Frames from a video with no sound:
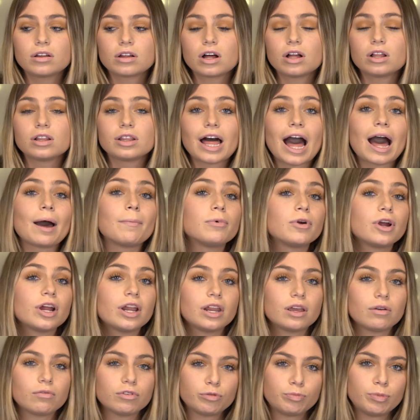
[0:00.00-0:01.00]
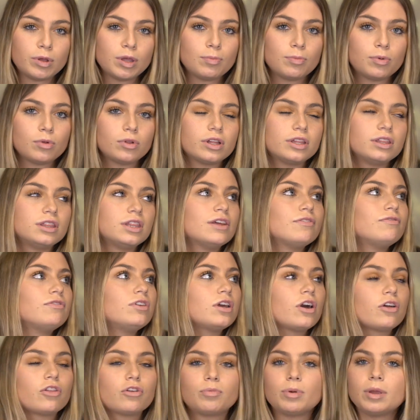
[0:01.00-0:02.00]
collaborating with people and
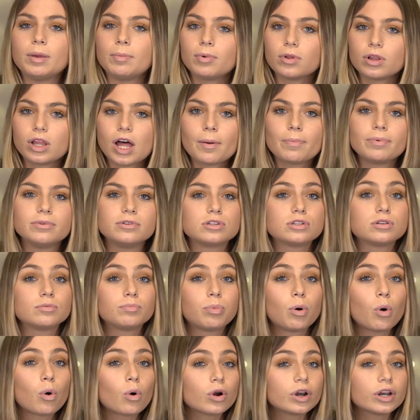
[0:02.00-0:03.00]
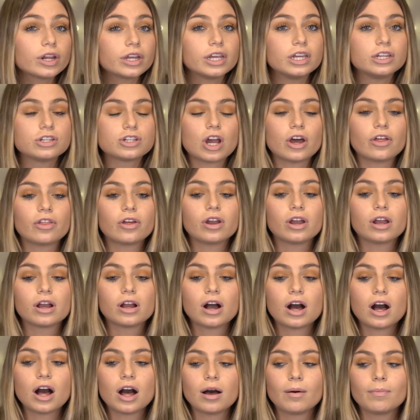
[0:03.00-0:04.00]
lifting other people up and supporting each other,
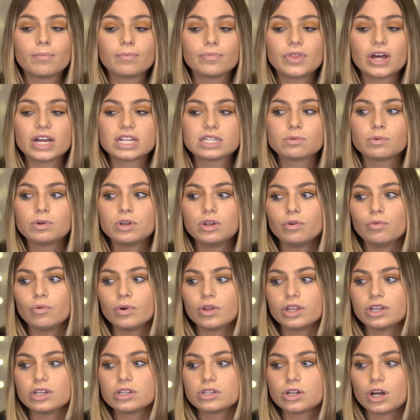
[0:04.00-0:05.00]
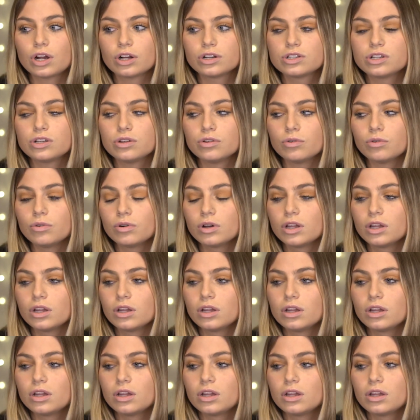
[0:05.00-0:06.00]
that's when you really start to
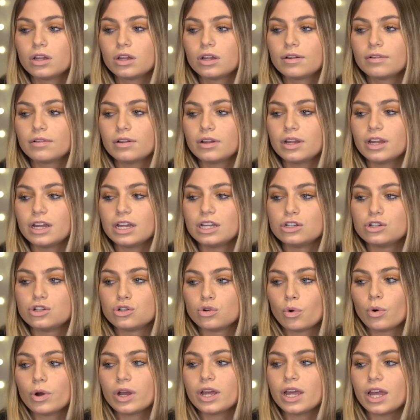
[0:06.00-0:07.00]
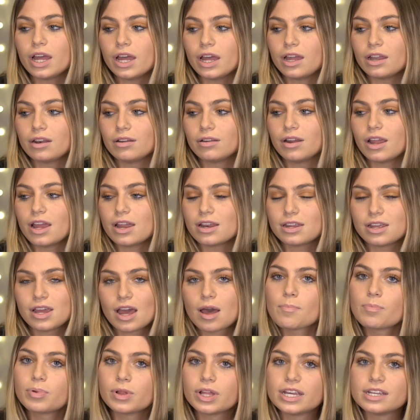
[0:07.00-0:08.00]
enjoy it and
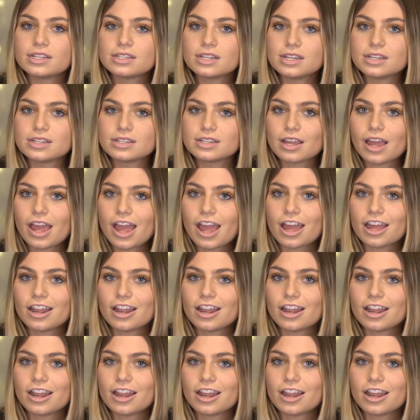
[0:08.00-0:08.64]
get places